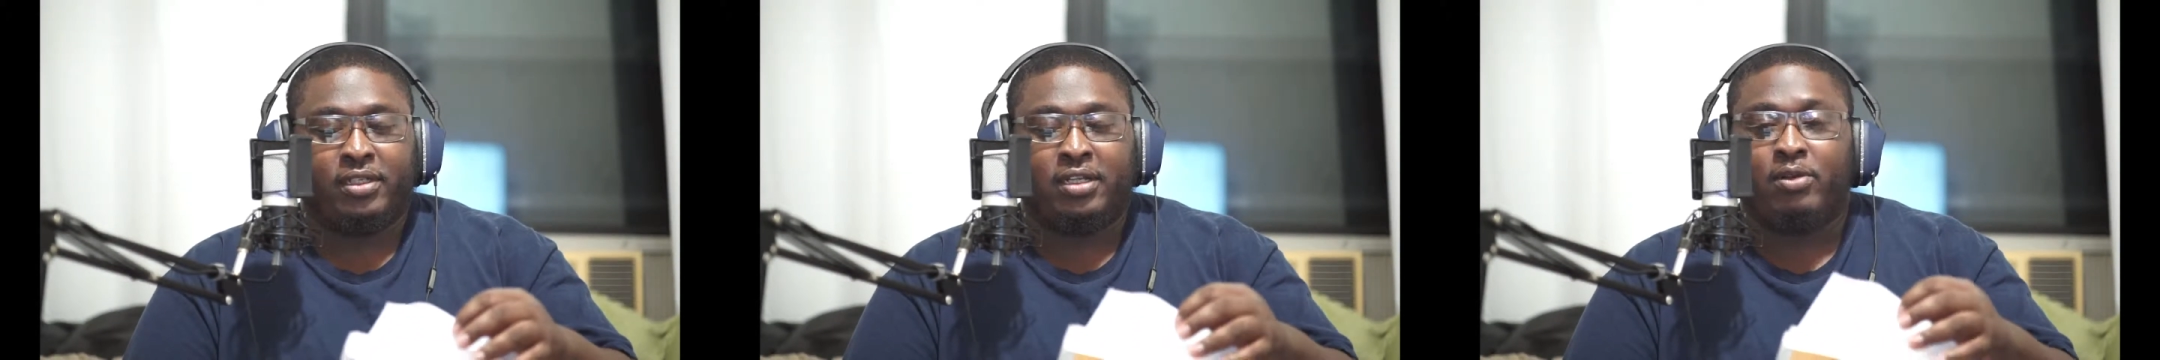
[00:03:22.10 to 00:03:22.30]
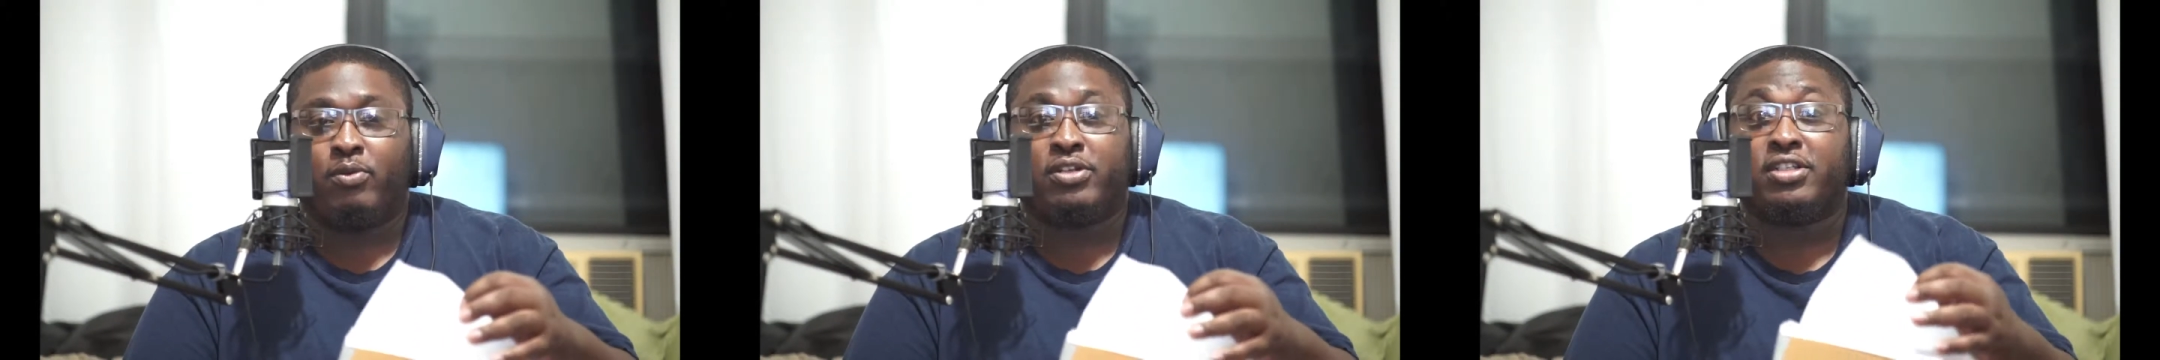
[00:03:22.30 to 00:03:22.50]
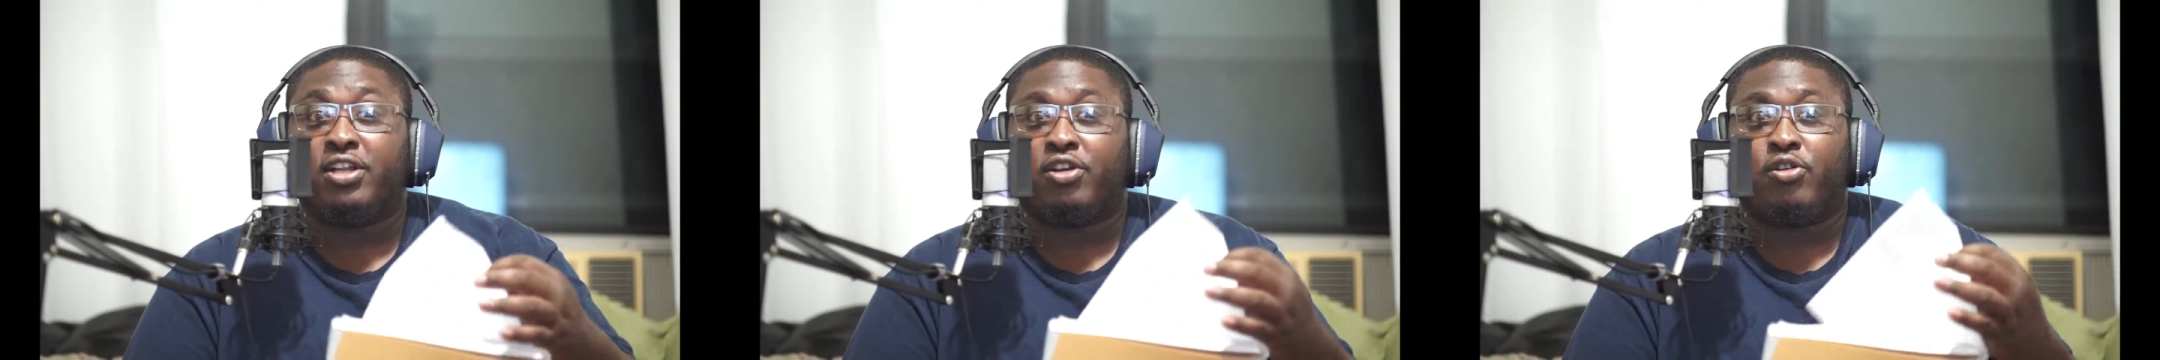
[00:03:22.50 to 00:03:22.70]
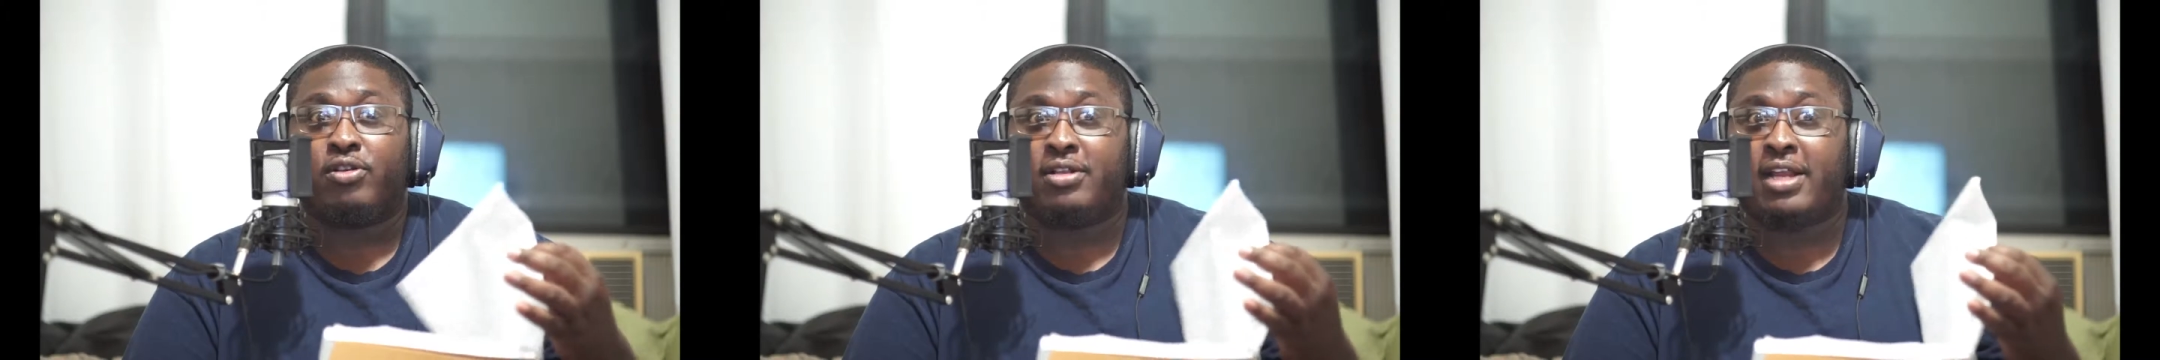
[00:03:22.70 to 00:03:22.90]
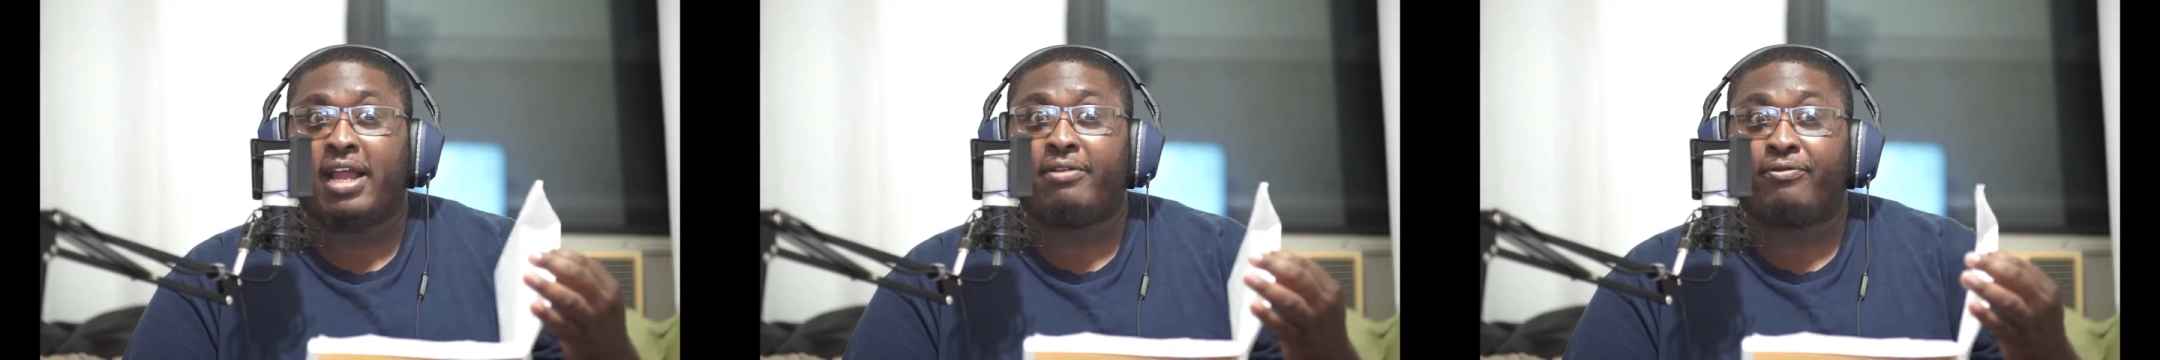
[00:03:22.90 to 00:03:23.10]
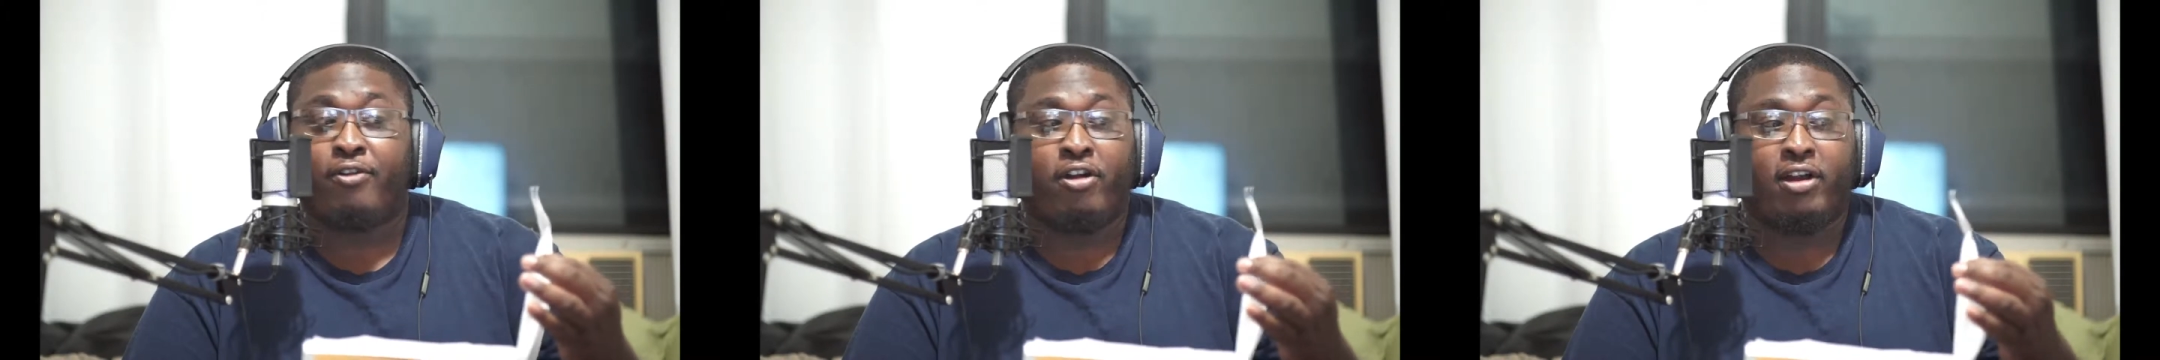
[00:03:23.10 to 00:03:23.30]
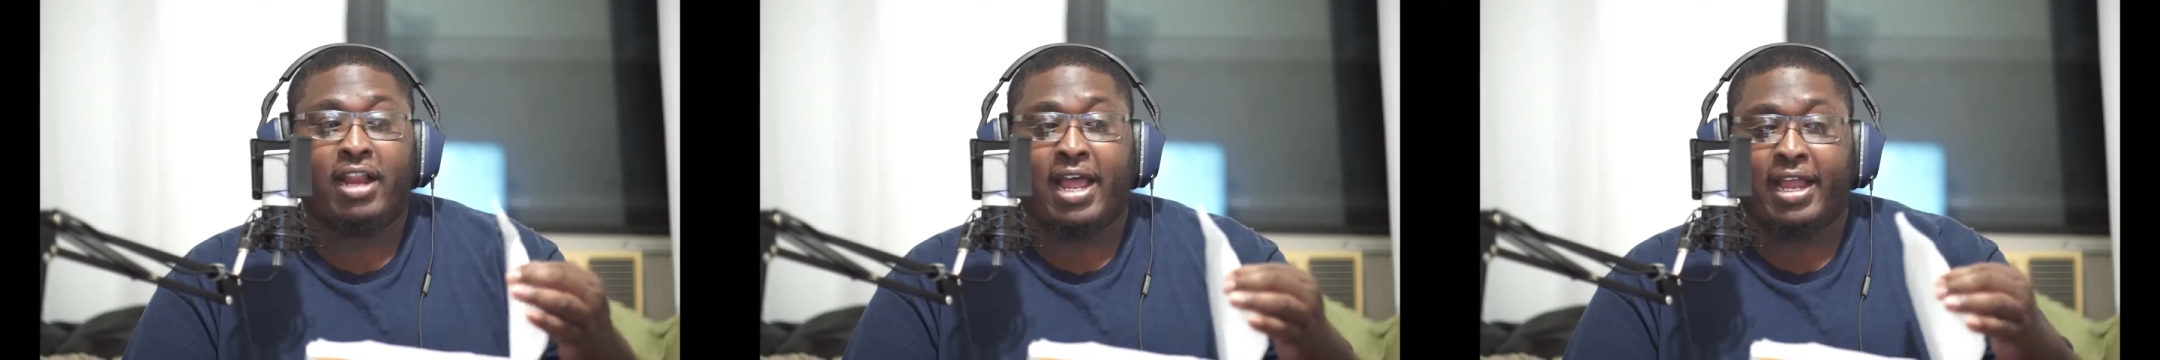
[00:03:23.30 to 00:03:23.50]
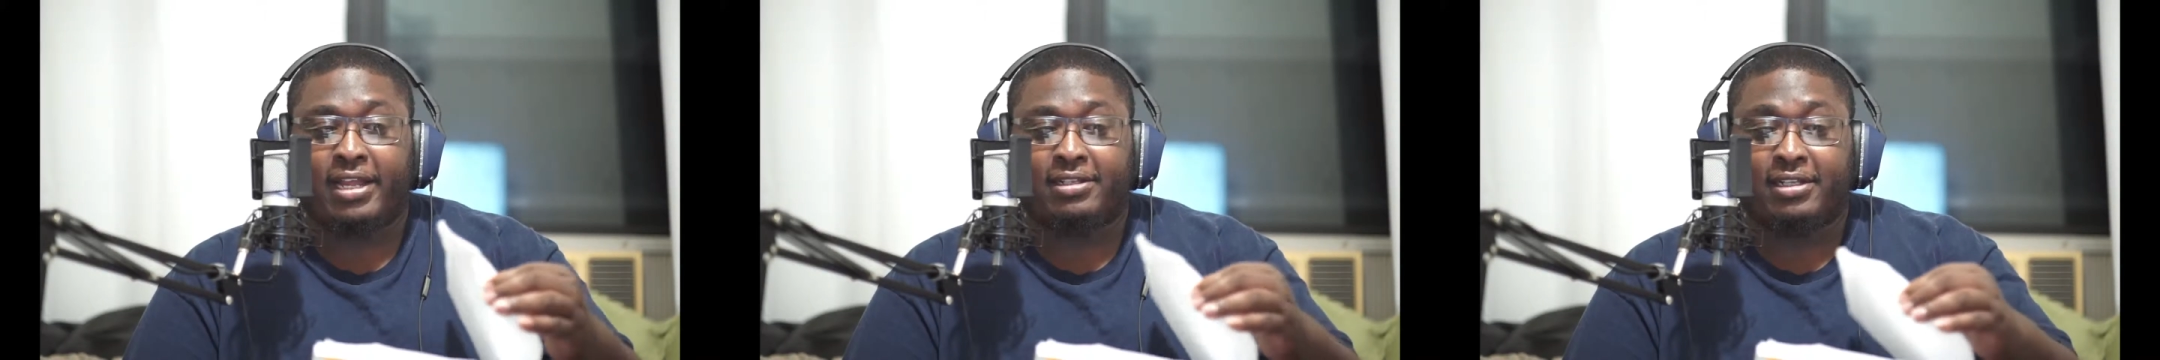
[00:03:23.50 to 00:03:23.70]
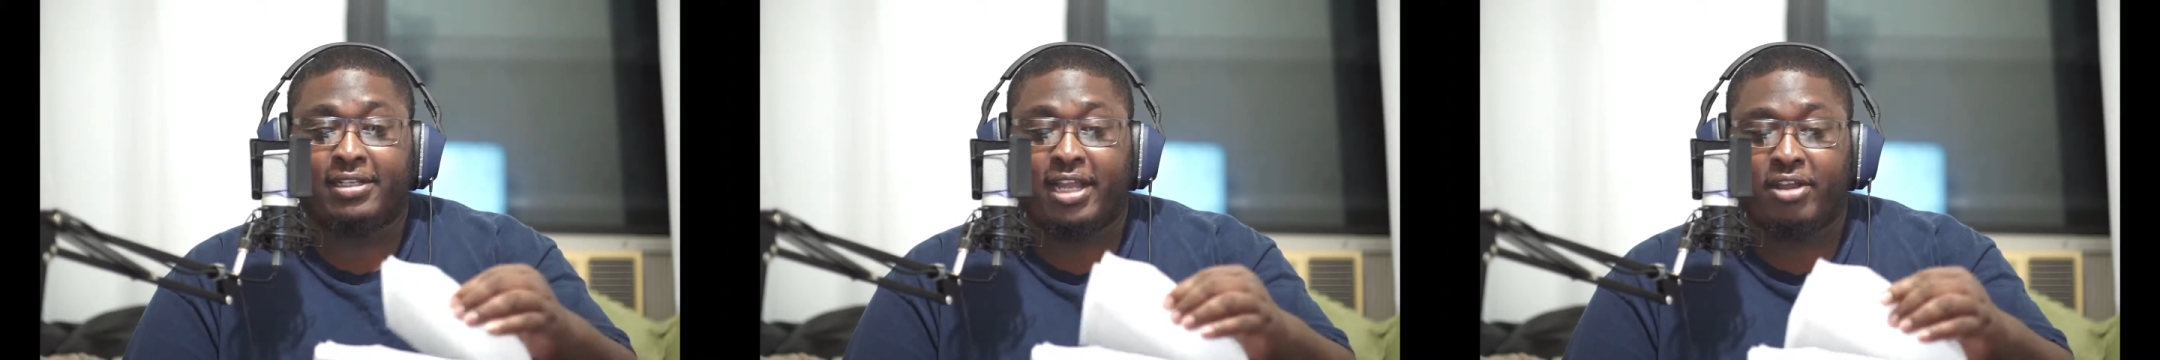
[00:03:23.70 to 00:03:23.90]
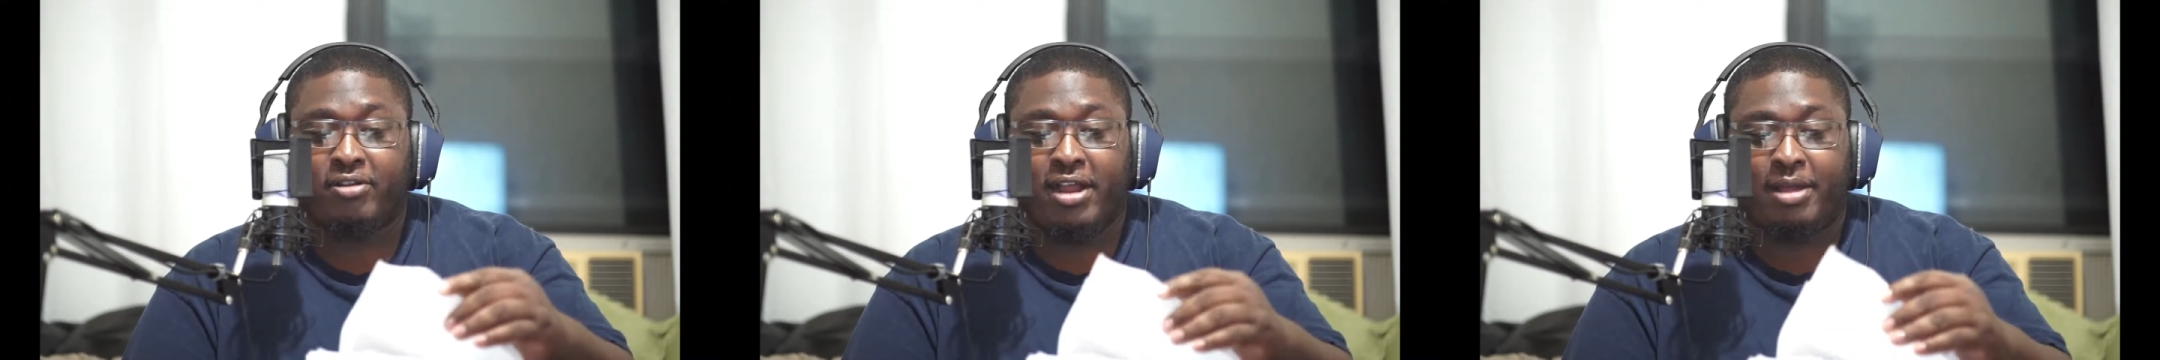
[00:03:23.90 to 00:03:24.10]
Wasn't a good night for Elias, I
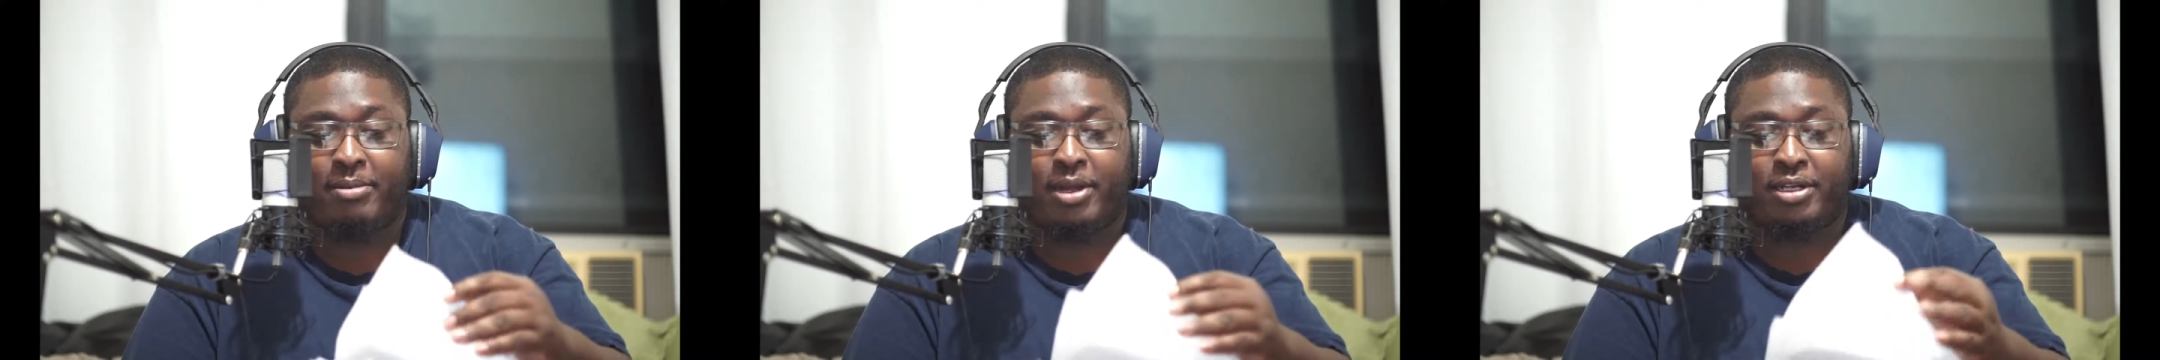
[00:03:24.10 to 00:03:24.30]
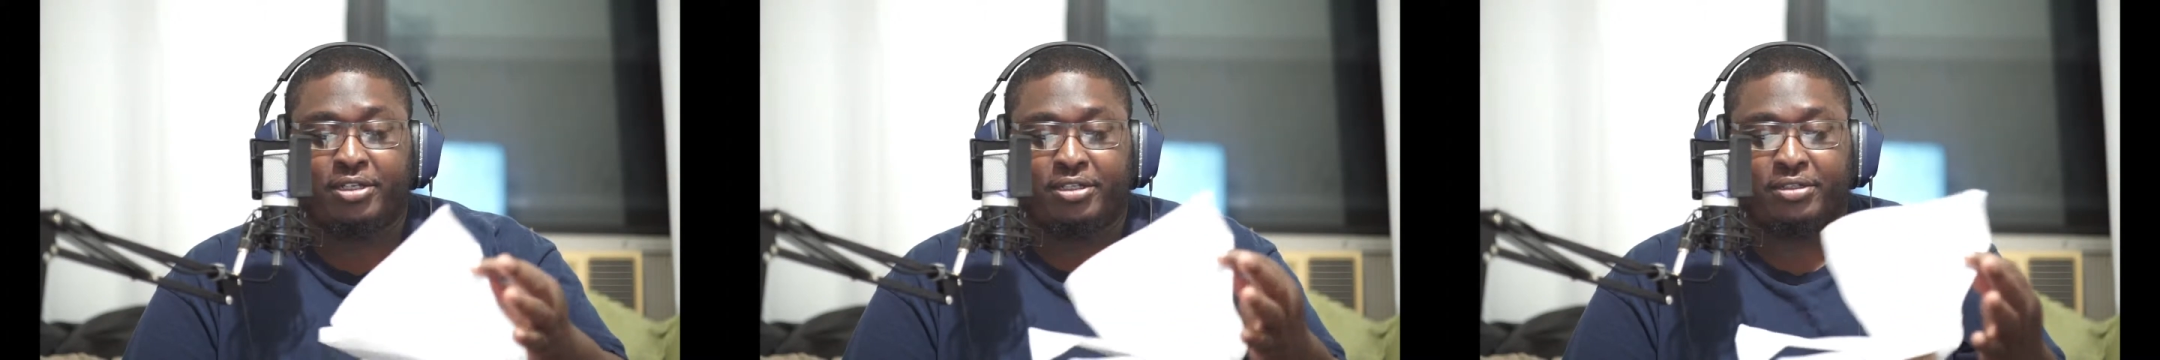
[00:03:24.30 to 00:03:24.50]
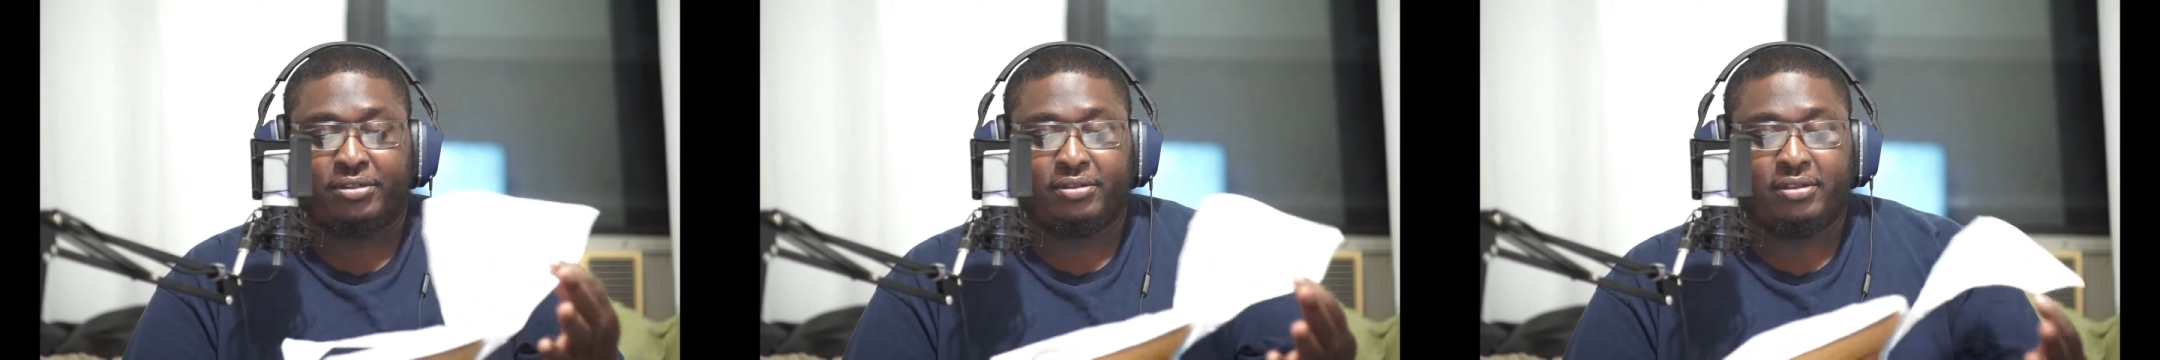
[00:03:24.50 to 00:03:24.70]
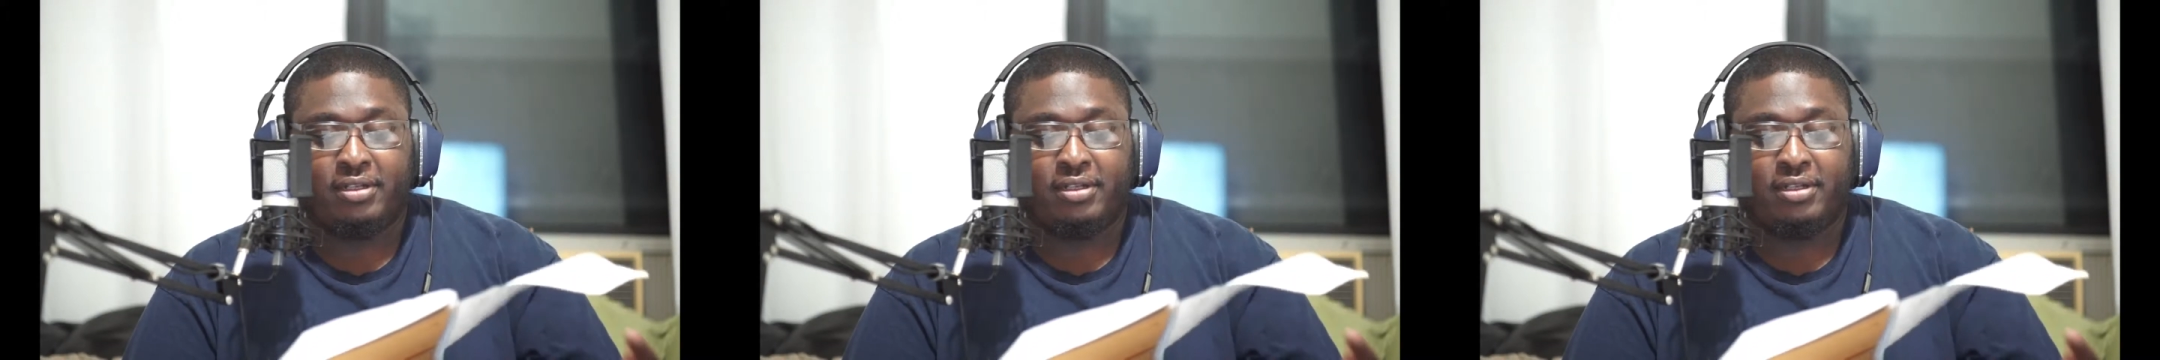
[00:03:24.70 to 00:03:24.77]
tell you that much.